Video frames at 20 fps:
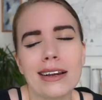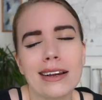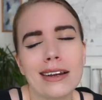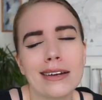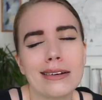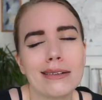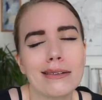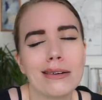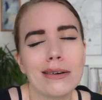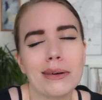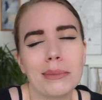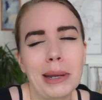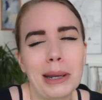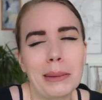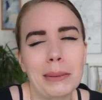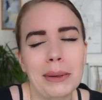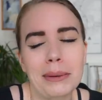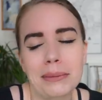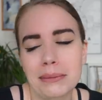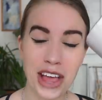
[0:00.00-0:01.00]
like, I don't know,
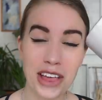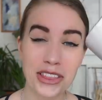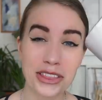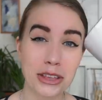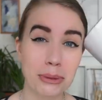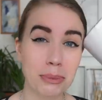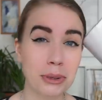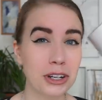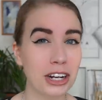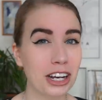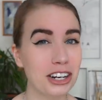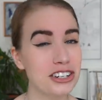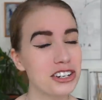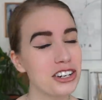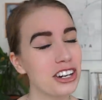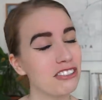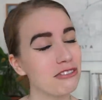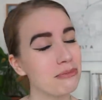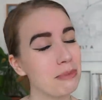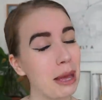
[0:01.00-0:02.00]
maybe. The
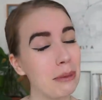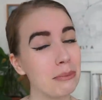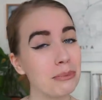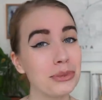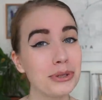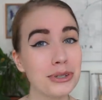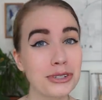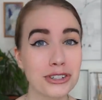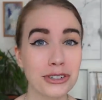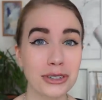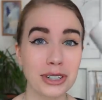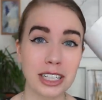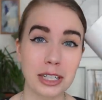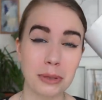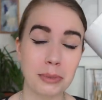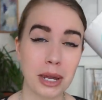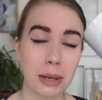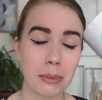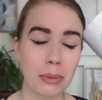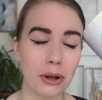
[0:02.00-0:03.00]
production of bamboo
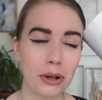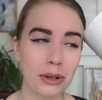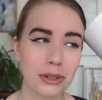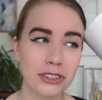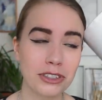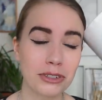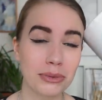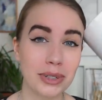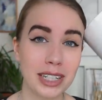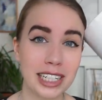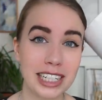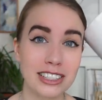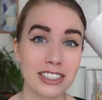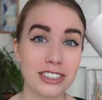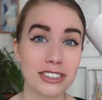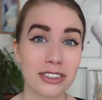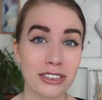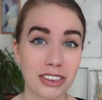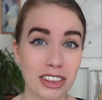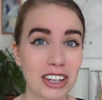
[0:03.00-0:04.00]
toilet paper also
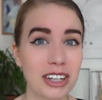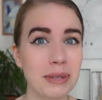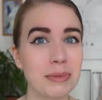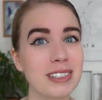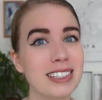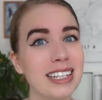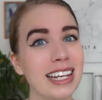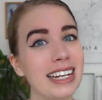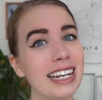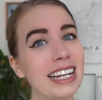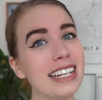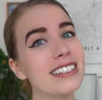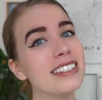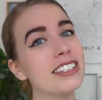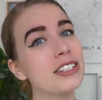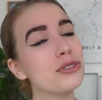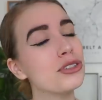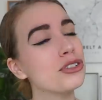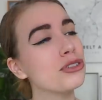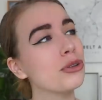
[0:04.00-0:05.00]
releases 30% less
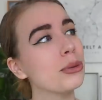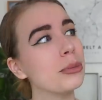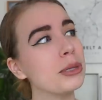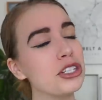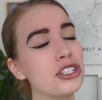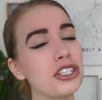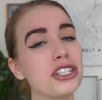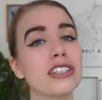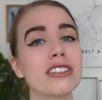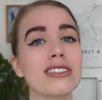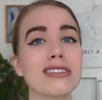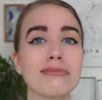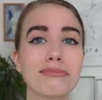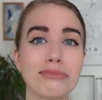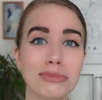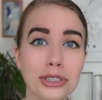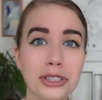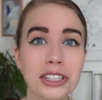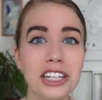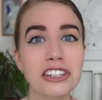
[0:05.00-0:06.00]
CO2 emissions.
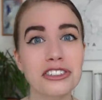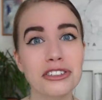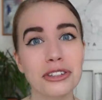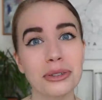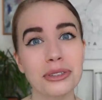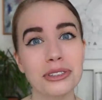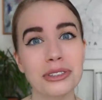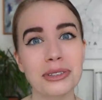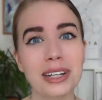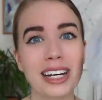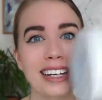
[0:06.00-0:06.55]
So that's also